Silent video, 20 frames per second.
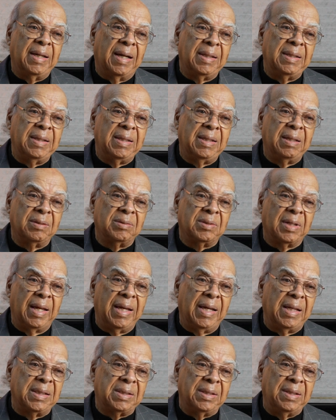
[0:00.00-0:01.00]
I did those
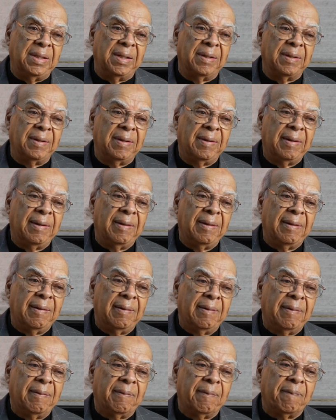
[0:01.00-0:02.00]
last year,
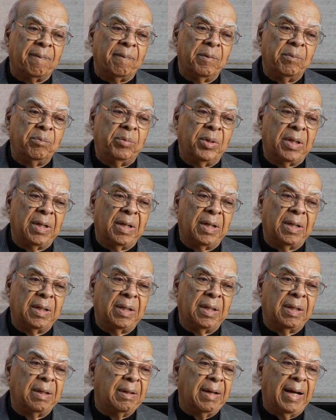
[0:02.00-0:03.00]
but uh,
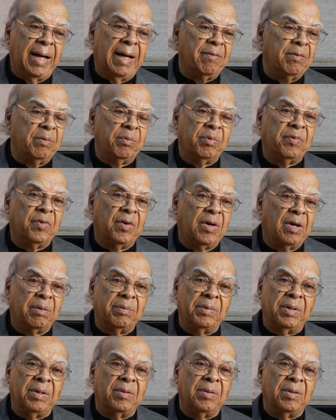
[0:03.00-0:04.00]
uh, I haven't
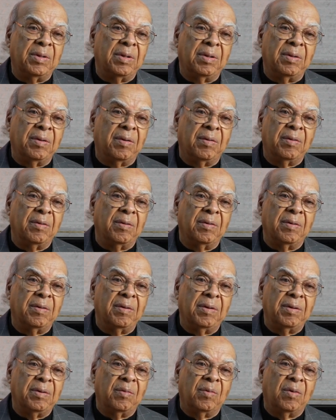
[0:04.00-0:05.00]
performed at, uh, on,
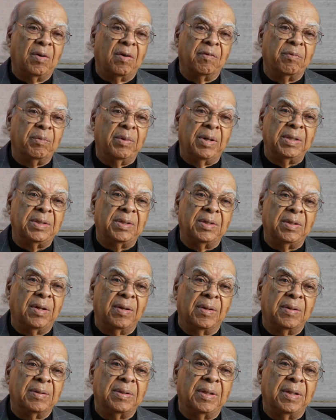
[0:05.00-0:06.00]
uh, at the Wharf much. Okay. You
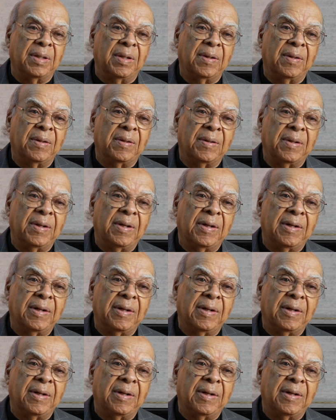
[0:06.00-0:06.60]
know, no. Okay.